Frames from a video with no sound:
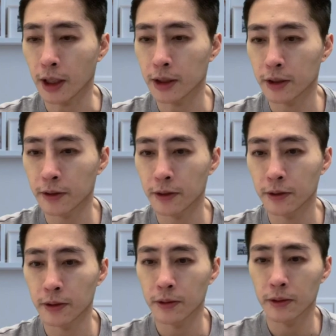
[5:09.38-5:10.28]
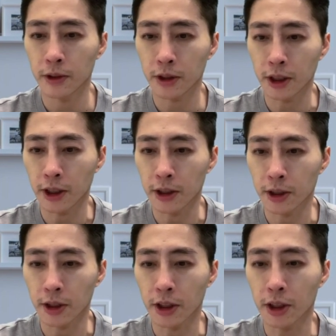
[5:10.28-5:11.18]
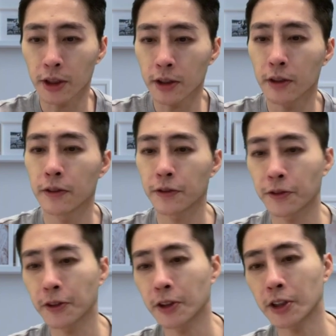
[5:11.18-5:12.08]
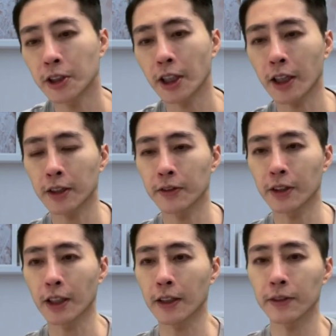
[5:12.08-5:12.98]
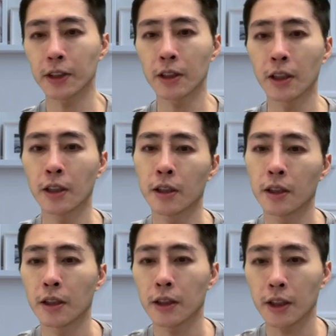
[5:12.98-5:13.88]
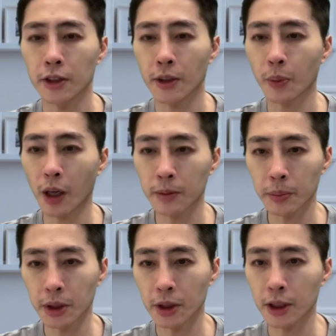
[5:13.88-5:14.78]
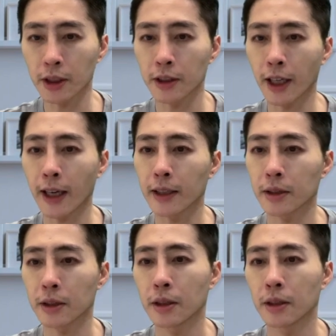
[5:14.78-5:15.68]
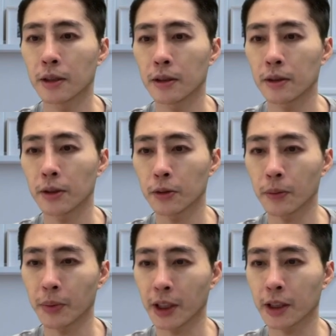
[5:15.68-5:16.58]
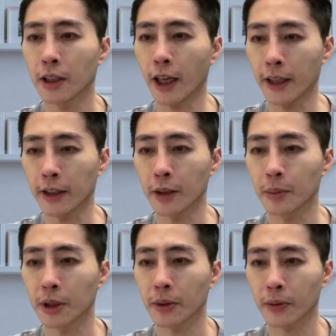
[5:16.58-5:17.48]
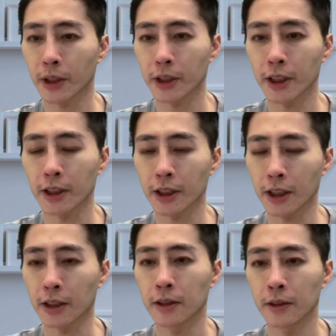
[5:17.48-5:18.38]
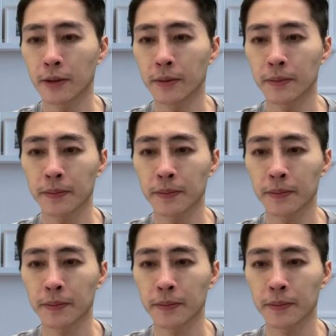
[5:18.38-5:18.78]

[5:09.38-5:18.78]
So that's the answer here. 4 out of 11 is the probability that you would pick a number greater than 10.